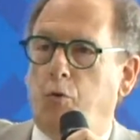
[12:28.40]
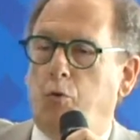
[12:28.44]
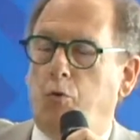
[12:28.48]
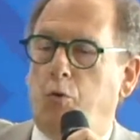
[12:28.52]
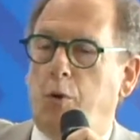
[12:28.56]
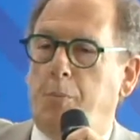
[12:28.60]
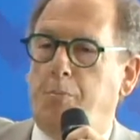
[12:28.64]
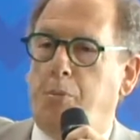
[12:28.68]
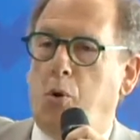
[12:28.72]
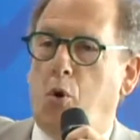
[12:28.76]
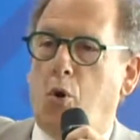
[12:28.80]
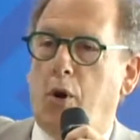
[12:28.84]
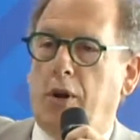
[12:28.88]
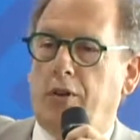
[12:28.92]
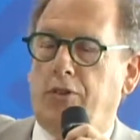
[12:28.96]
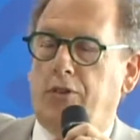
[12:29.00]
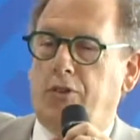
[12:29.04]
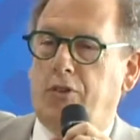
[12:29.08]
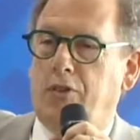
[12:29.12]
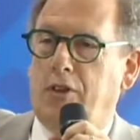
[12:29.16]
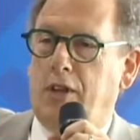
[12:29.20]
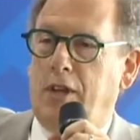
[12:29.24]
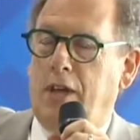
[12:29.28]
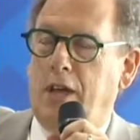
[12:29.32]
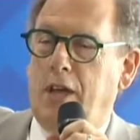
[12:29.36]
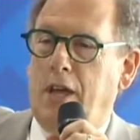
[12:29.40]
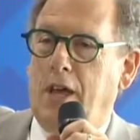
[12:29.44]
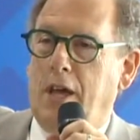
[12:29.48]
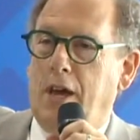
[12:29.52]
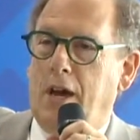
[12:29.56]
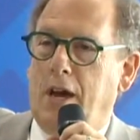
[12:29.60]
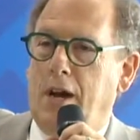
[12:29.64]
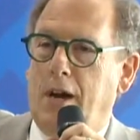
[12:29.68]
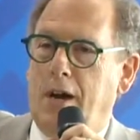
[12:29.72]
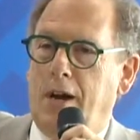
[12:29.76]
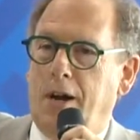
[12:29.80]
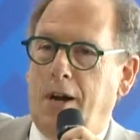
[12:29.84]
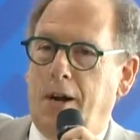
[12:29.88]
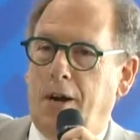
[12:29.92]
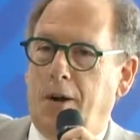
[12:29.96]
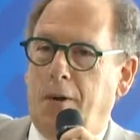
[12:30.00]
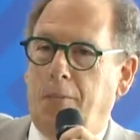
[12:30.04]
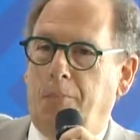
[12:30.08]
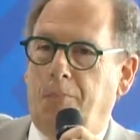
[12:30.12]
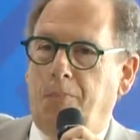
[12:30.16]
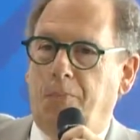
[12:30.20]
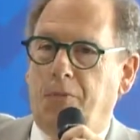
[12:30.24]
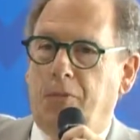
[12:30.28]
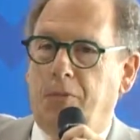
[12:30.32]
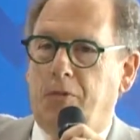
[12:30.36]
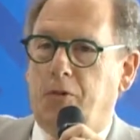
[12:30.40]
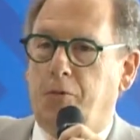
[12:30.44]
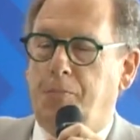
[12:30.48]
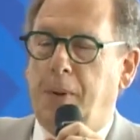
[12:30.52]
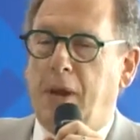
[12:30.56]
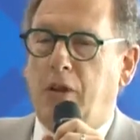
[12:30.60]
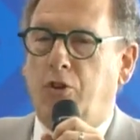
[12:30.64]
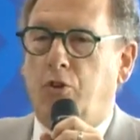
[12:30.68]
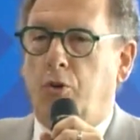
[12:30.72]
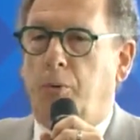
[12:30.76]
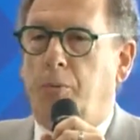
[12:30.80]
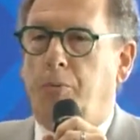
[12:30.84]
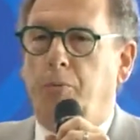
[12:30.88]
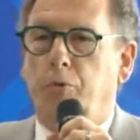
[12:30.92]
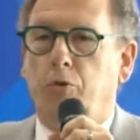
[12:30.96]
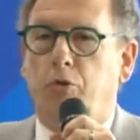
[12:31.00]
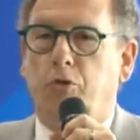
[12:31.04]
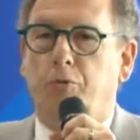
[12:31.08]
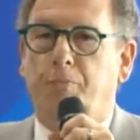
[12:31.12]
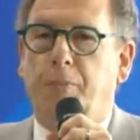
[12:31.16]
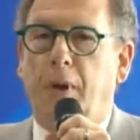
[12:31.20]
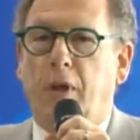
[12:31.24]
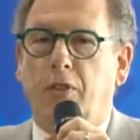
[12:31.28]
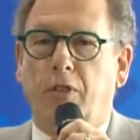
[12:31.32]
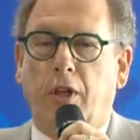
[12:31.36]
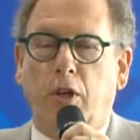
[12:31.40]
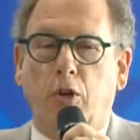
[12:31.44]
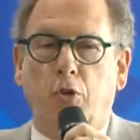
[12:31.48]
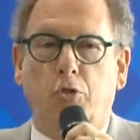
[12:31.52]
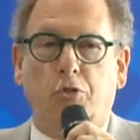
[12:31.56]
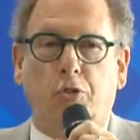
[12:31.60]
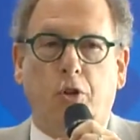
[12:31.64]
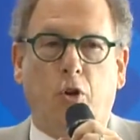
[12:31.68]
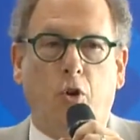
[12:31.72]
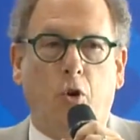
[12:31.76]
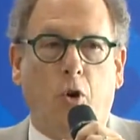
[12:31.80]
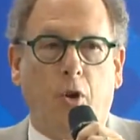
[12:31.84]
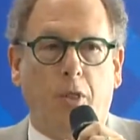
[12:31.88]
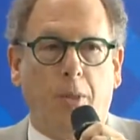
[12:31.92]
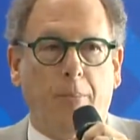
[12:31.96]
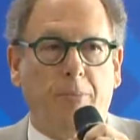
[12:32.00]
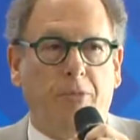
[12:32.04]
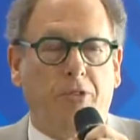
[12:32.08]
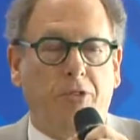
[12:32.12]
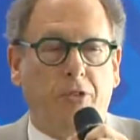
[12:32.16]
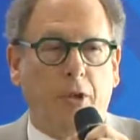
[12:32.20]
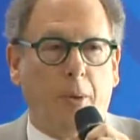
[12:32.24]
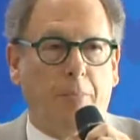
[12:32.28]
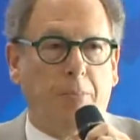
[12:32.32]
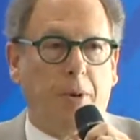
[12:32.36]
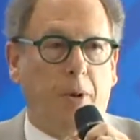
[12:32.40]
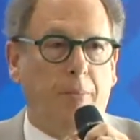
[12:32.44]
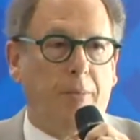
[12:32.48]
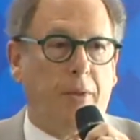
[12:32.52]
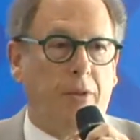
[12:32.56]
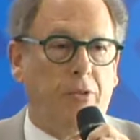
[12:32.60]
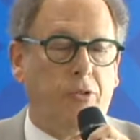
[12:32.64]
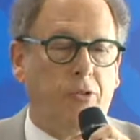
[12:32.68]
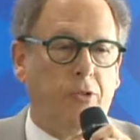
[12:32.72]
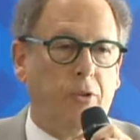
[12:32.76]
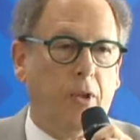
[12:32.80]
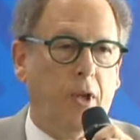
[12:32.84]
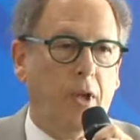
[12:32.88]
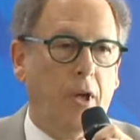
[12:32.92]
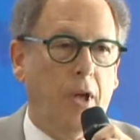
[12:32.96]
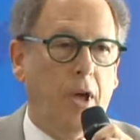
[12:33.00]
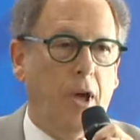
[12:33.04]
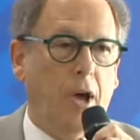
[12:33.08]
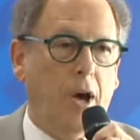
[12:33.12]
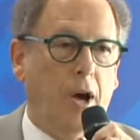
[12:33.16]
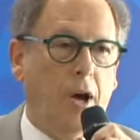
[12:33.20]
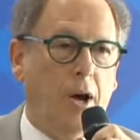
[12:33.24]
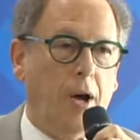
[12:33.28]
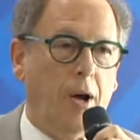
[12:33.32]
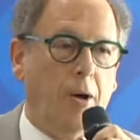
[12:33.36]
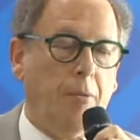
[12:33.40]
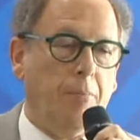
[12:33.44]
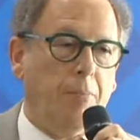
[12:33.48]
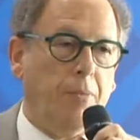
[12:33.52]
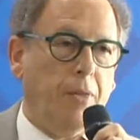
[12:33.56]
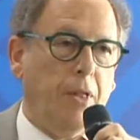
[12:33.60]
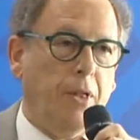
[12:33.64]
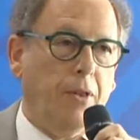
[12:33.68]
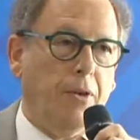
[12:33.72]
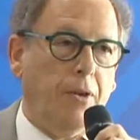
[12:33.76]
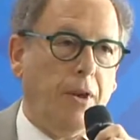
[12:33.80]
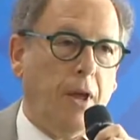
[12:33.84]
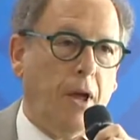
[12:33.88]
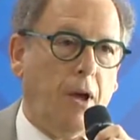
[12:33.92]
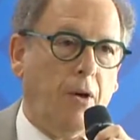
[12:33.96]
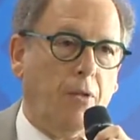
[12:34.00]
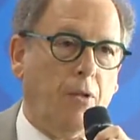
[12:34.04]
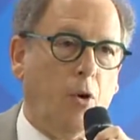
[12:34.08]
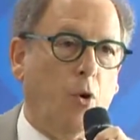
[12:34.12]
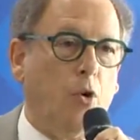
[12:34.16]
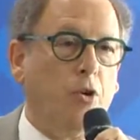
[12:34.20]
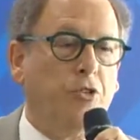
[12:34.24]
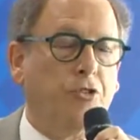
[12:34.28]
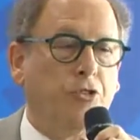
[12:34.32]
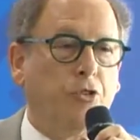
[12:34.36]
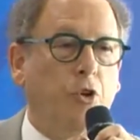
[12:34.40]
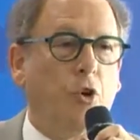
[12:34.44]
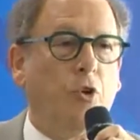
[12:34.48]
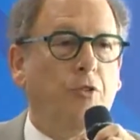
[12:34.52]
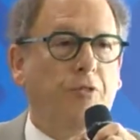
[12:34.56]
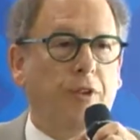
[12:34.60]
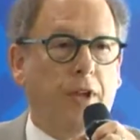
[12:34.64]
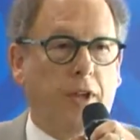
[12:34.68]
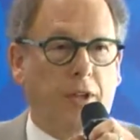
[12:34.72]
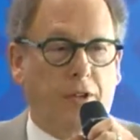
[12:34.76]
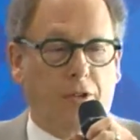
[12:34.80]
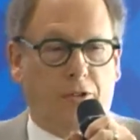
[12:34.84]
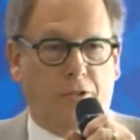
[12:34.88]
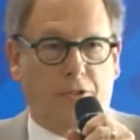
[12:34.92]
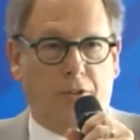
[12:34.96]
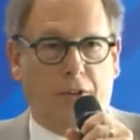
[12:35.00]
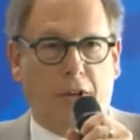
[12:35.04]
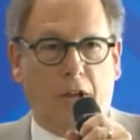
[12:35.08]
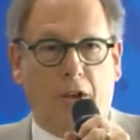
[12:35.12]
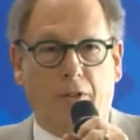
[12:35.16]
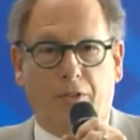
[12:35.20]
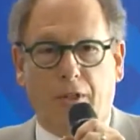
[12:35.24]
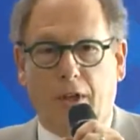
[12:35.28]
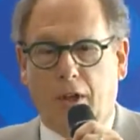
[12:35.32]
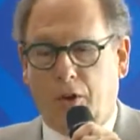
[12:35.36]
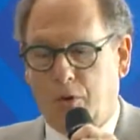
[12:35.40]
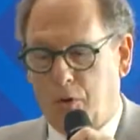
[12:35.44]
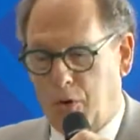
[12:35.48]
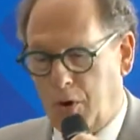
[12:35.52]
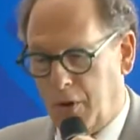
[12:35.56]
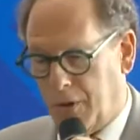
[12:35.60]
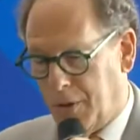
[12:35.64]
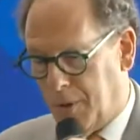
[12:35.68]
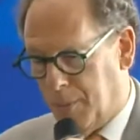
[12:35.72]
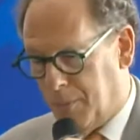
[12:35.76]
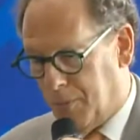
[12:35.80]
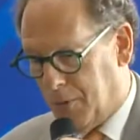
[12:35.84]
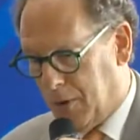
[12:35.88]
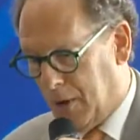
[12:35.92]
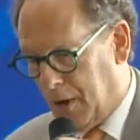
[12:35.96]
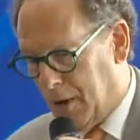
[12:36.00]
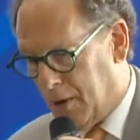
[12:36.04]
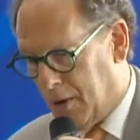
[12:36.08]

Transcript: reports, they used to call them supplements. Now, or surveys, now they call them